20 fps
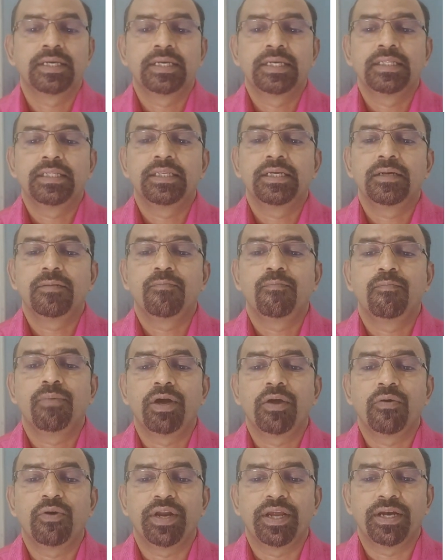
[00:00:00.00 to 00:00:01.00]
Then
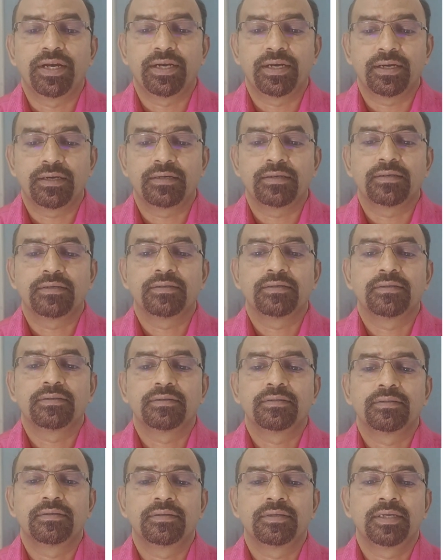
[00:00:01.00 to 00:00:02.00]
biodata.
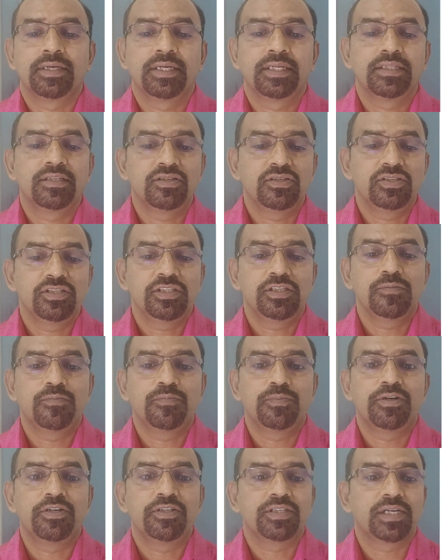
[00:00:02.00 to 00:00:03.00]
This is the
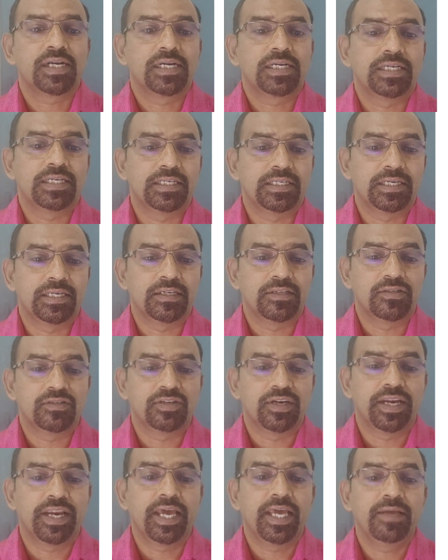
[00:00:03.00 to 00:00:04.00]
personal details:
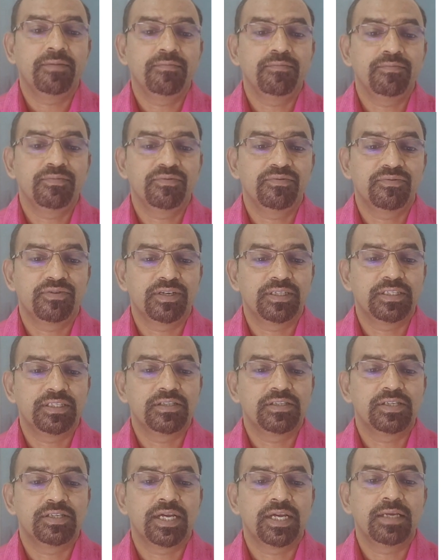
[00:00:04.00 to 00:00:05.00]
name,
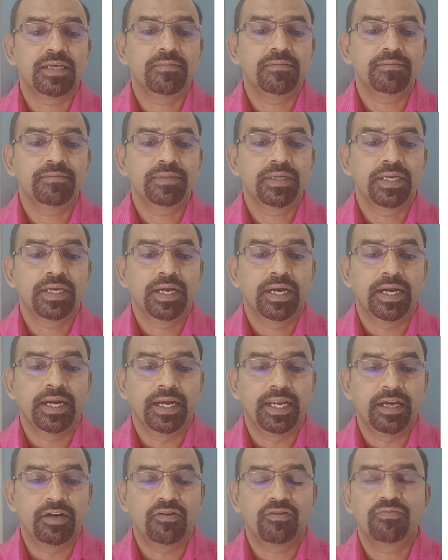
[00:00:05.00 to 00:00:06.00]
father's name,
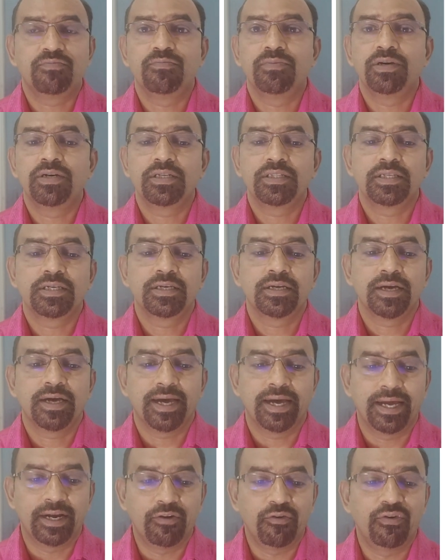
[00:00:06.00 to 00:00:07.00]
date of birth,
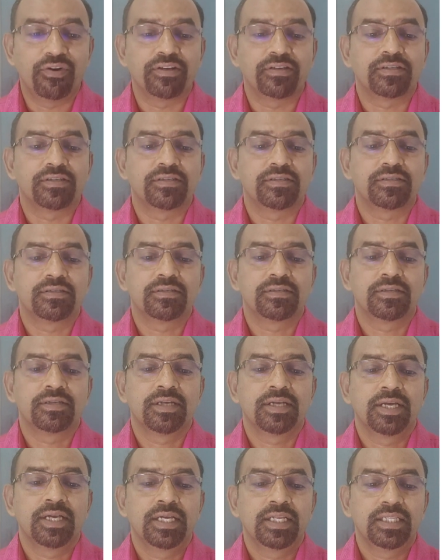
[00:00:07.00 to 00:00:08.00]
address,
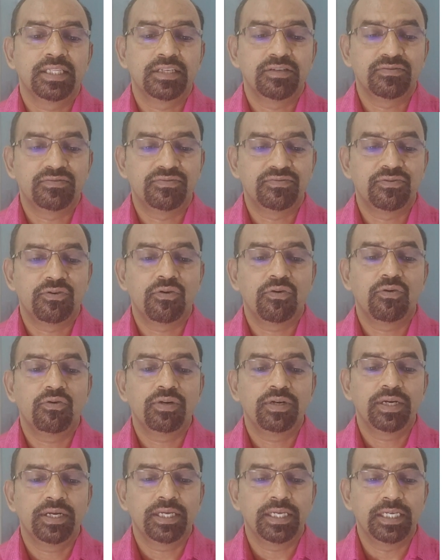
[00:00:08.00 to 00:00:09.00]
then
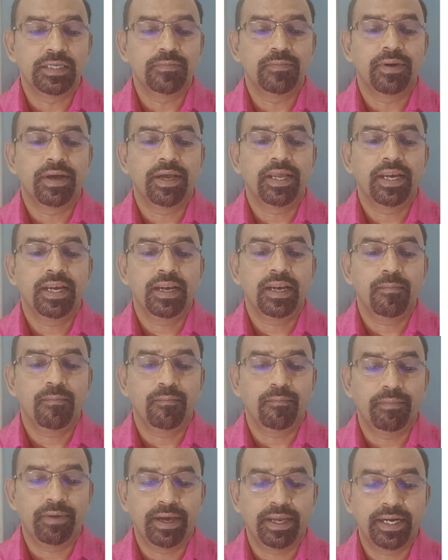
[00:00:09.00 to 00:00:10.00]
phone, email,
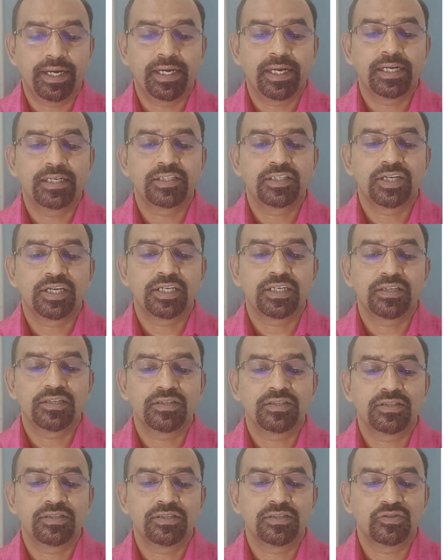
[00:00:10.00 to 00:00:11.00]
marital
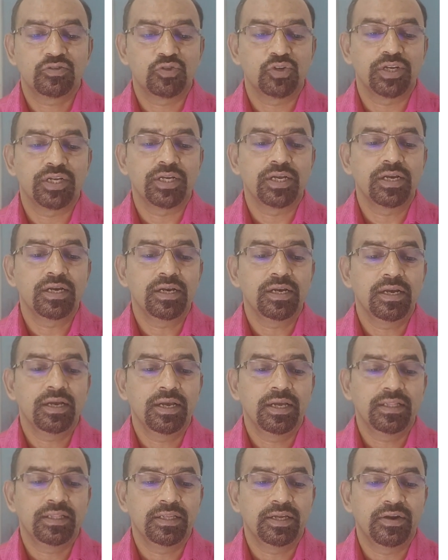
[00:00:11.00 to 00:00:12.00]
status, single,
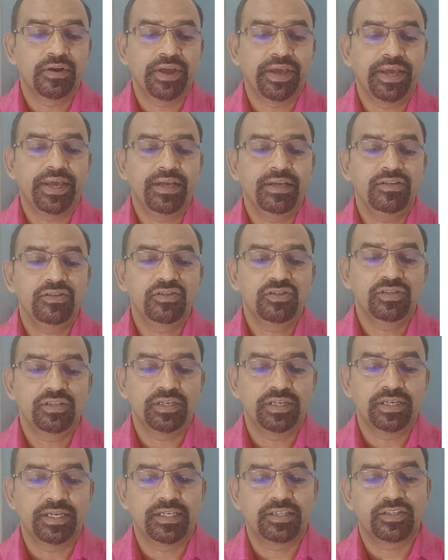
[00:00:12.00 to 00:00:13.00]
then age,
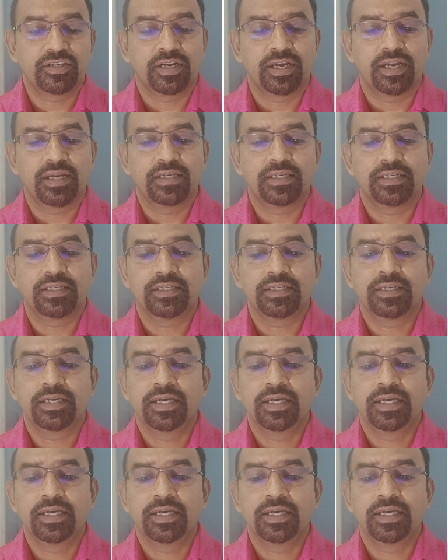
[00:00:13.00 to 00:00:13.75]
nationality.